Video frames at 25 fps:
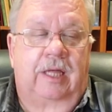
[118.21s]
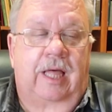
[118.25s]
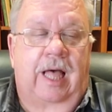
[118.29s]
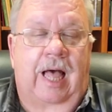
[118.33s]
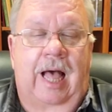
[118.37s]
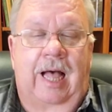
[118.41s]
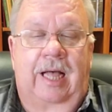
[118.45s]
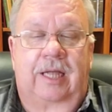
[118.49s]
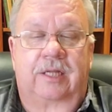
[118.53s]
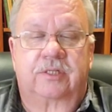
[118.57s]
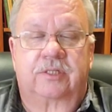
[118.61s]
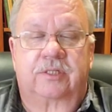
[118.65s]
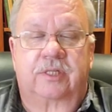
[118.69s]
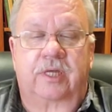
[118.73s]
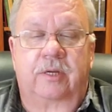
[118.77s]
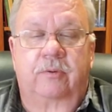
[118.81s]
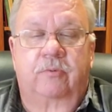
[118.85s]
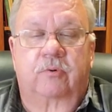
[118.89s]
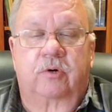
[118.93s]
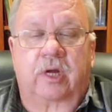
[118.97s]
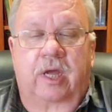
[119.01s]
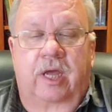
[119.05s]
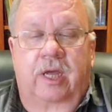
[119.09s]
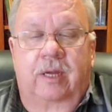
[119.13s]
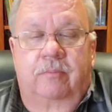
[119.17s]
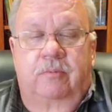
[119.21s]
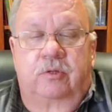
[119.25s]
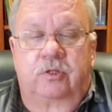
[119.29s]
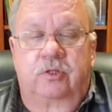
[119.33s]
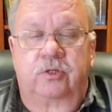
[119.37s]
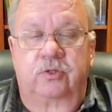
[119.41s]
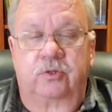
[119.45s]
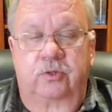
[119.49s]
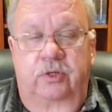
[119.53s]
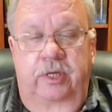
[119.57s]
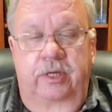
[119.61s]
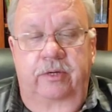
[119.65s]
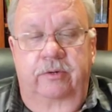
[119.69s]
as they were able
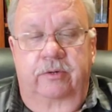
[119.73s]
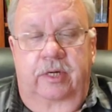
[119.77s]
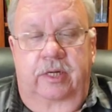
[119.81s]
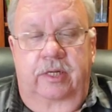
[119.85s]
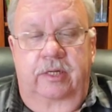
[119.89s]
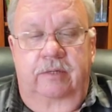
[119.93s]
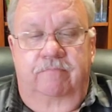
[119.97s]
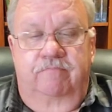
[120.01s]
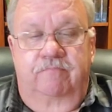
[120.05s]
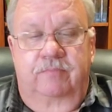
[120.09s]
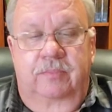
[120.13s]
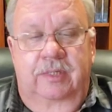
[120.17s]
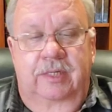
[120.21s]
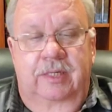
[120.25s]
to hear it.